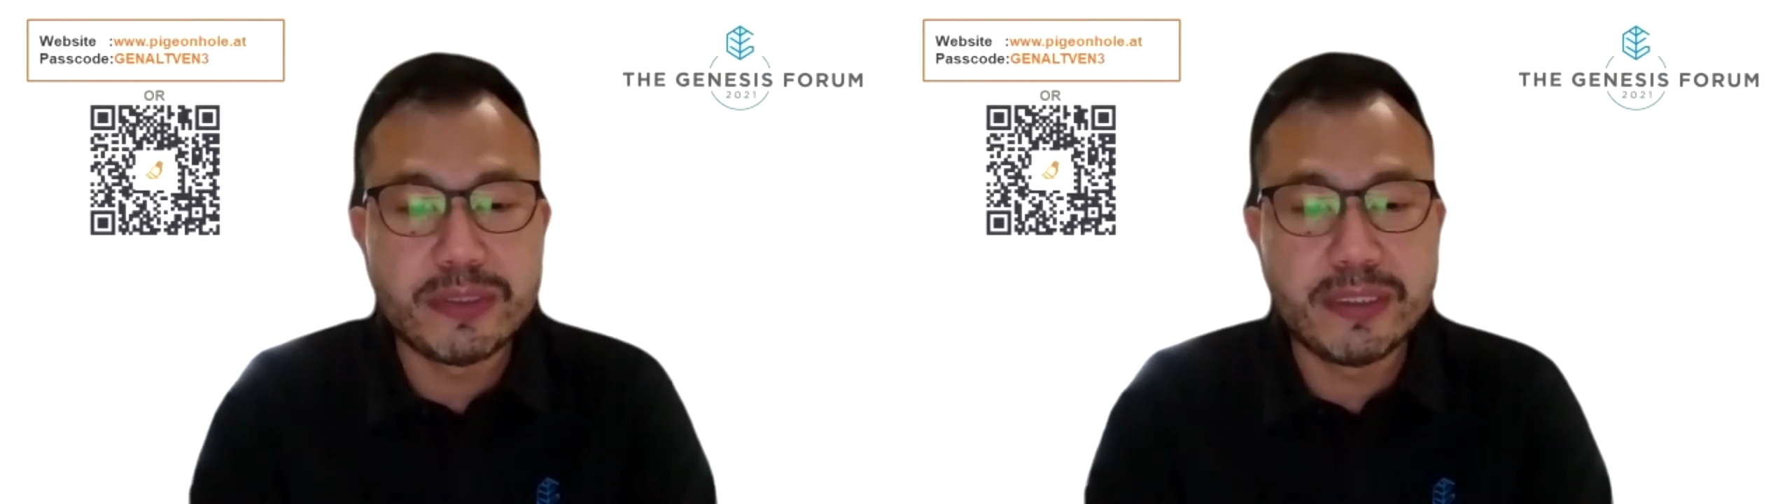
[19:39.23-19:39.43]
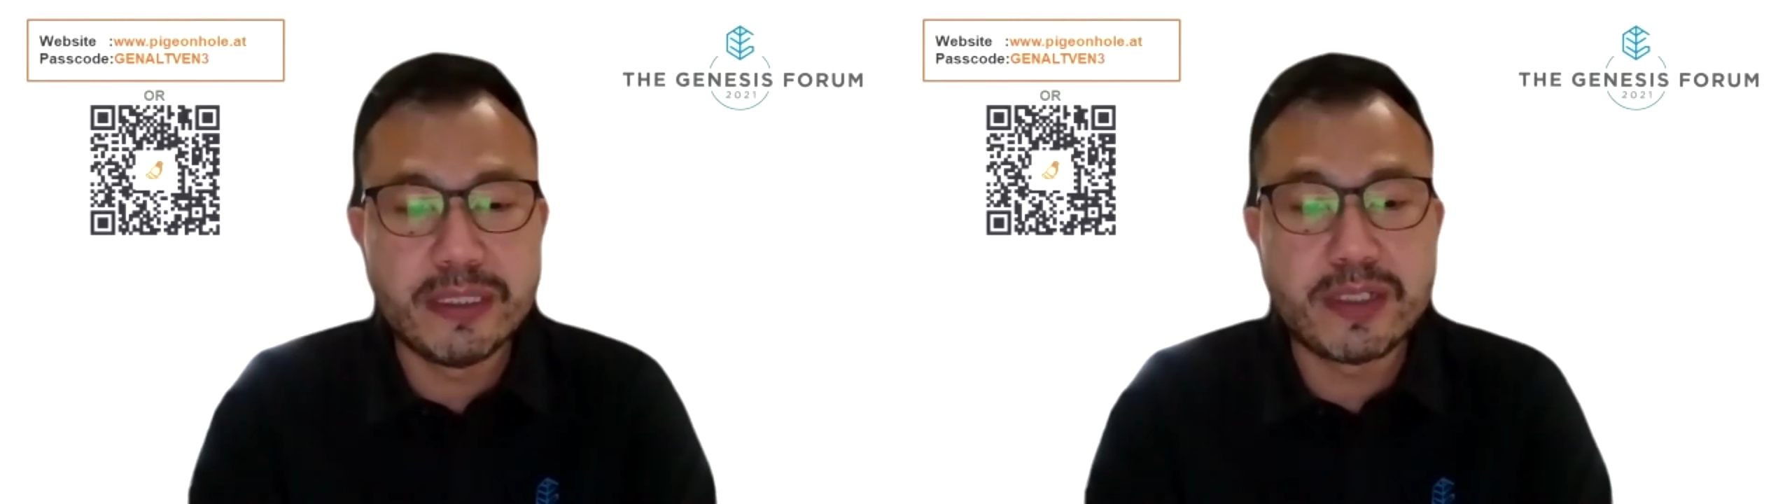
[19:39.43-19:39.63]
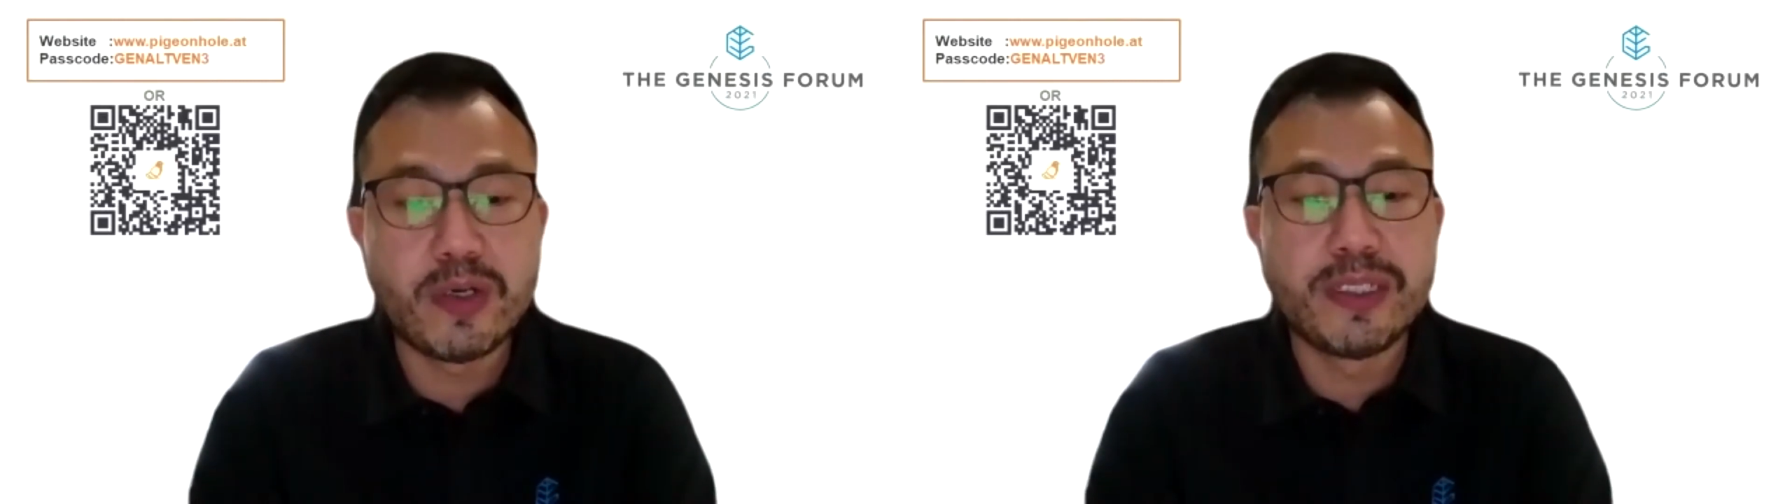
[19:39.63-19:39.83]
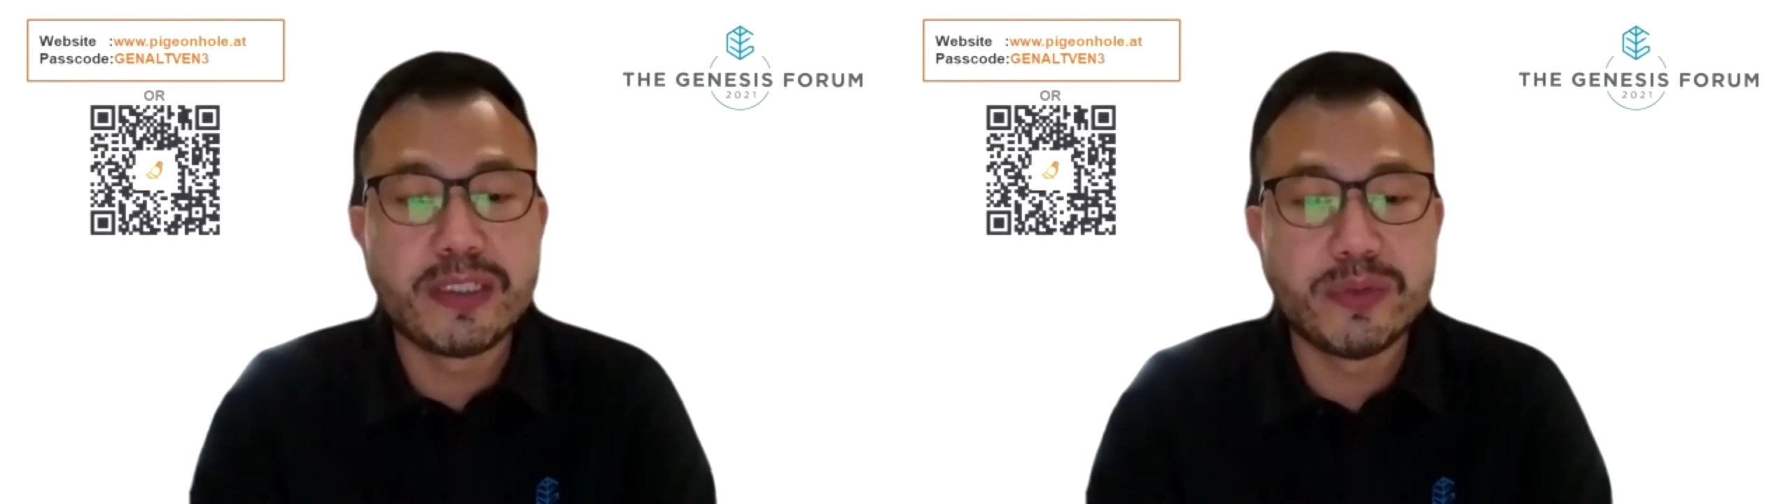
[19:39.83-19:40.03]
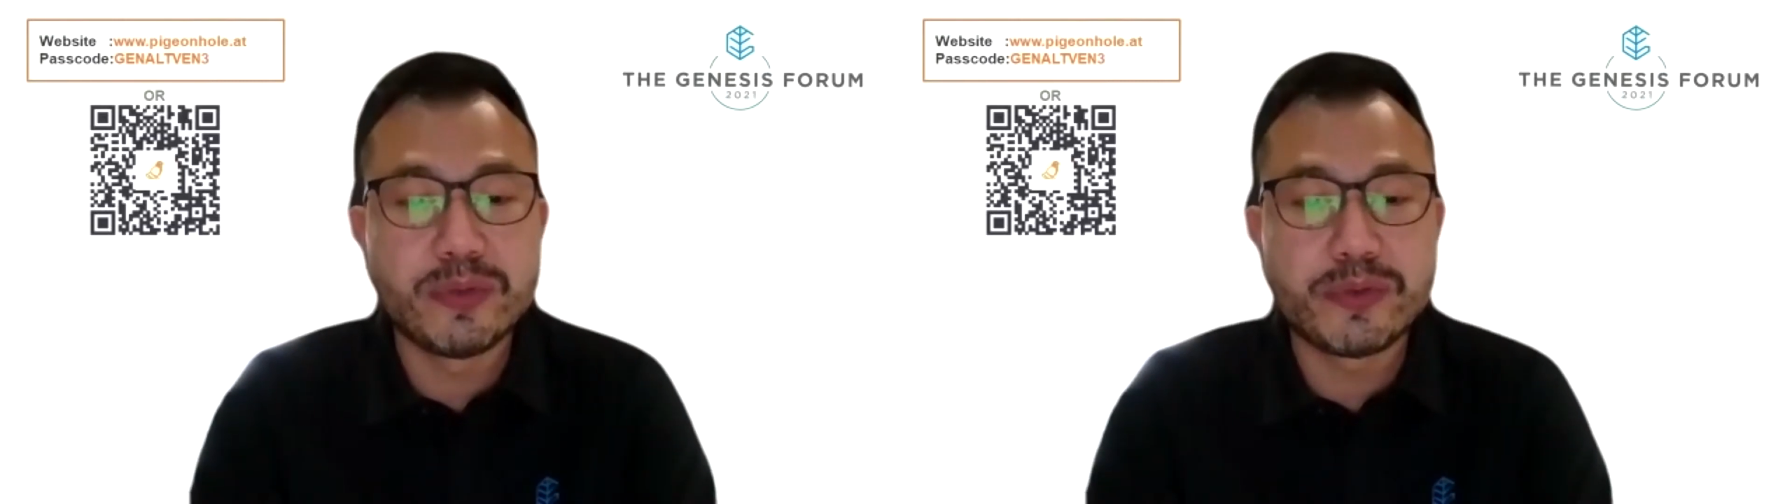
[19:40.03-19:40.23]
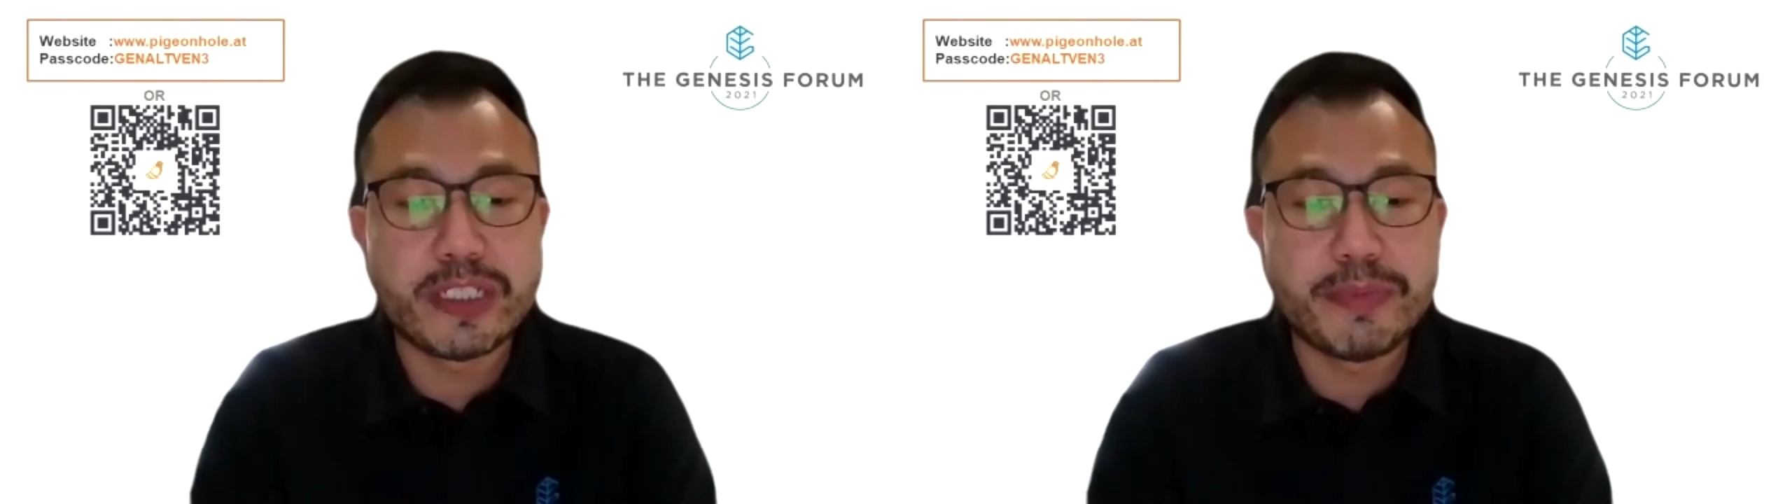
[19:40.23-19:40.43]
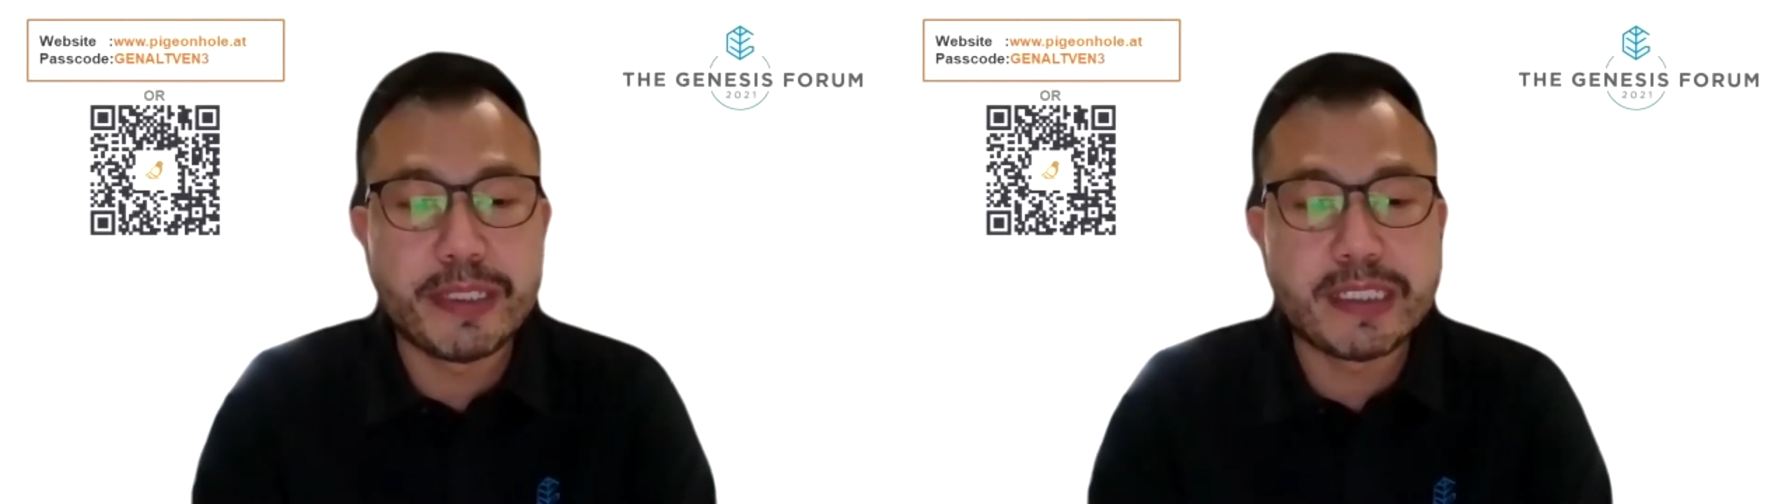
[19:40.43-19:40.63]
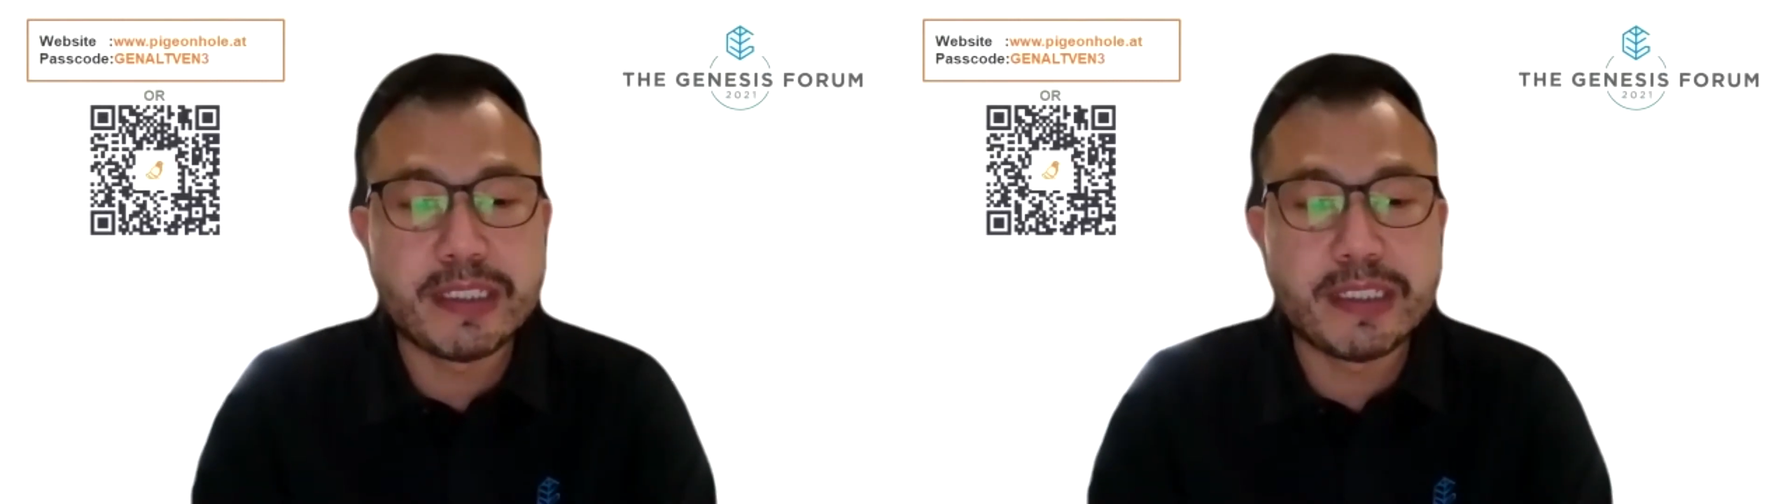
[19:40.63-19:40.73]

according to Crunchbase